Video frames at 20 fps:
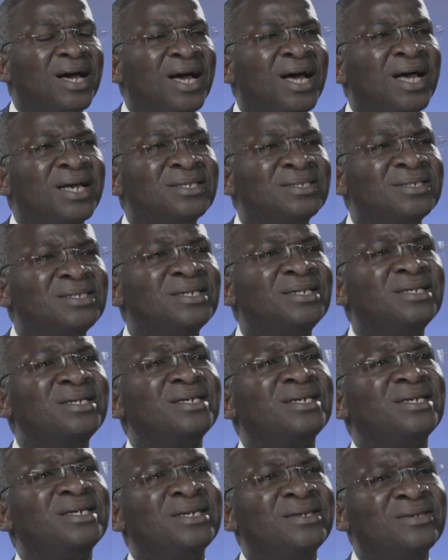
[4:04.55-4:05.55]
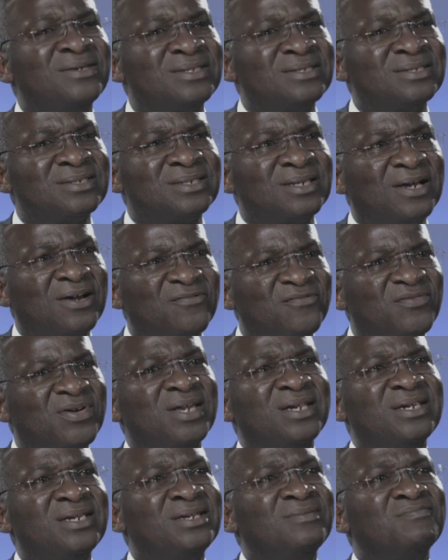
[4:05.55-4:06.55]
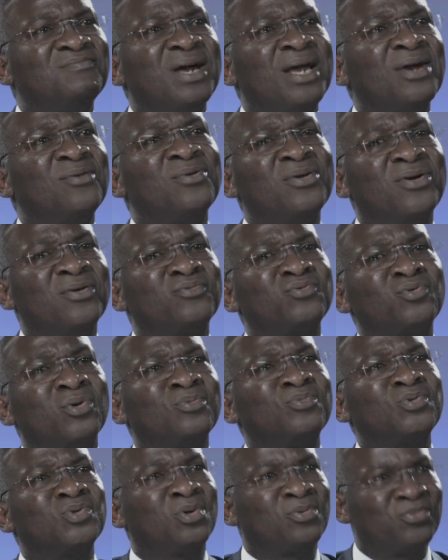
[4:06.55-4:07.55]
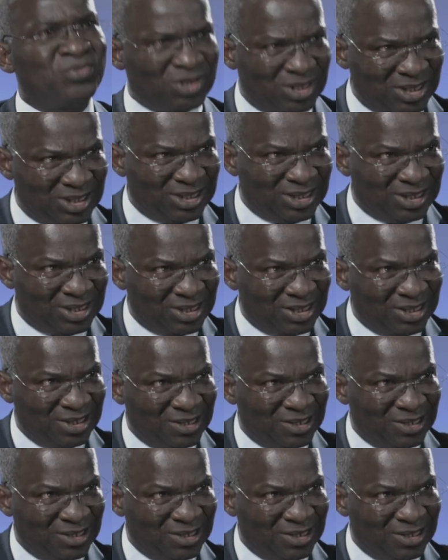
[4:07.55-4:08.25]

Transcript: are still intervening by way of some subsidy